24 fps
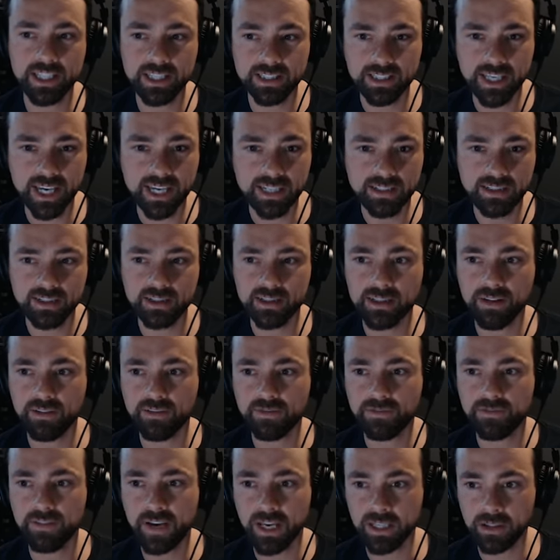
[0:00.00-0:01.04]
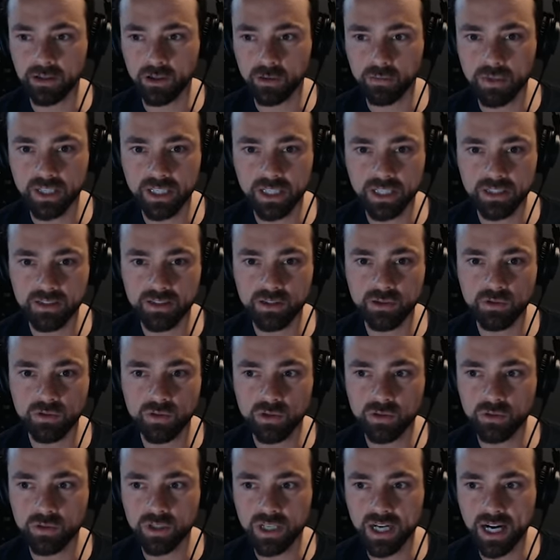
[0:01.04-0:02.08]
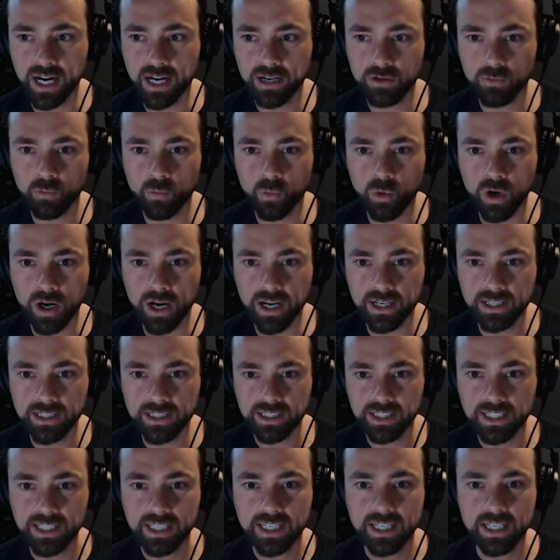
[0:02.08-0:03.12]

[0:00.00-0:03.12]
in this case, is the feather because you do not want